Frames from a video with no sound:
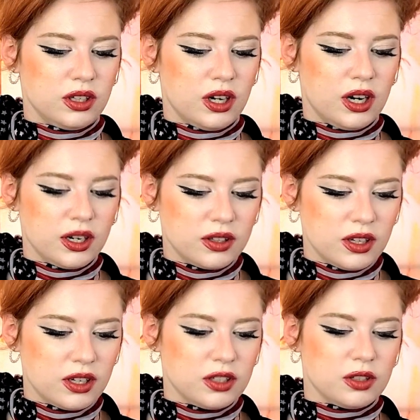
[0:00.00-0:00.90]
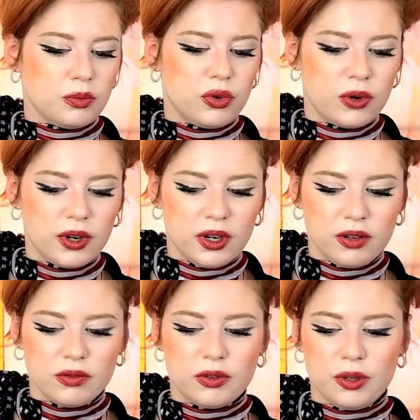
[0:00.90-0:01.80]
i think it's
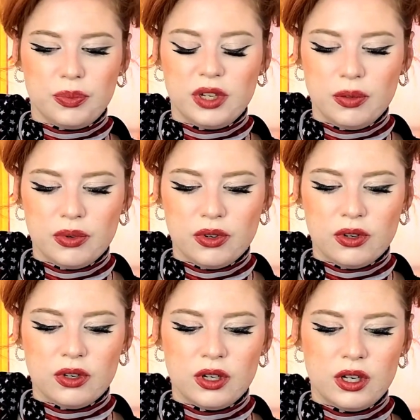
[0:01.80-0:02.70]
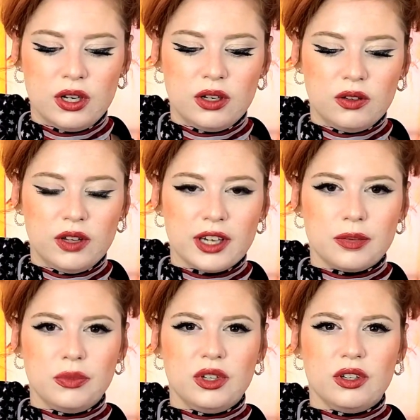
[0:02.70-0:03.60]
important for people like
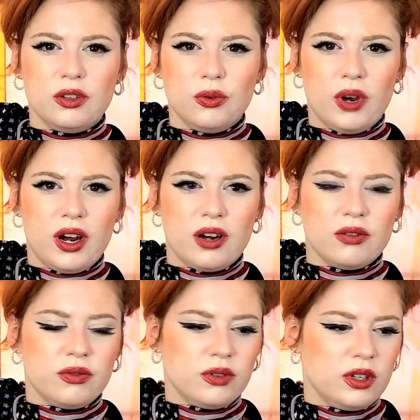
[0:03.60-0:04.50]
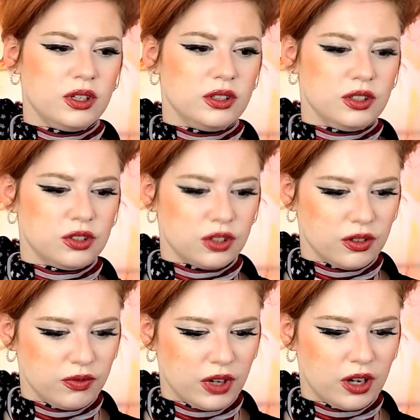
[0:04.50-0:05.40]
me who have these
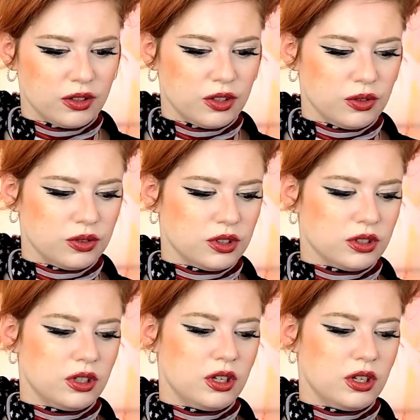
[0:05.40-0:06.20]
certain values